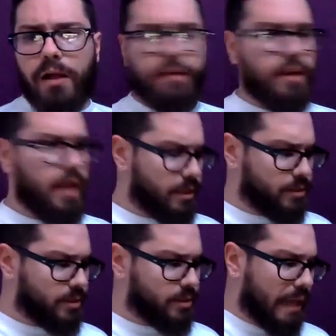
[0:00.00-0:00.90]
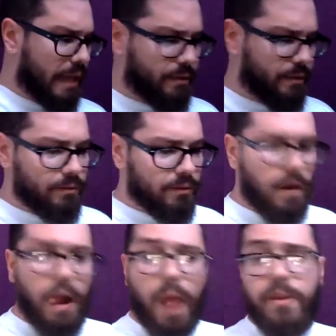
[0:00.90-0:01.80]
it a solid.
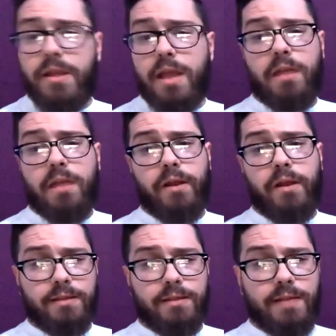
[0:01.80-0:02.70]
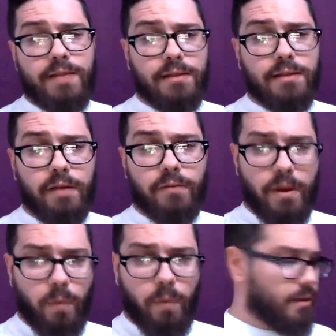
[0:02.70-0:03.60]
You can't give anything a 10 out of 10
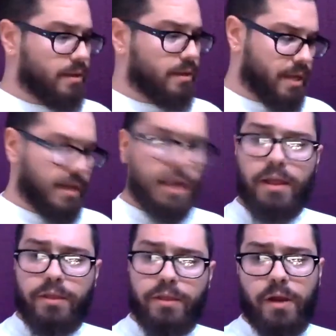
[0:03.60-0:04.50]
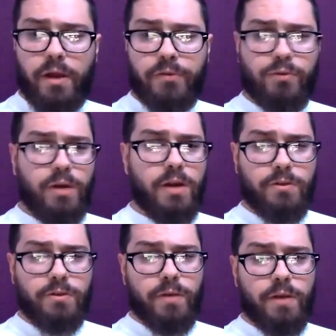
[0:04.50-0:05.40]
right away unless I got like 3 ultra
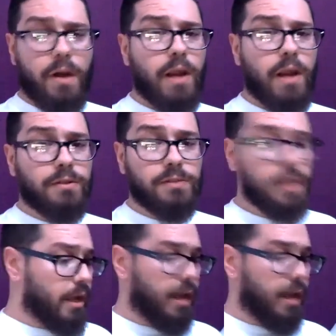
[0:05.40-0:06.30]
rares or 3 grails, and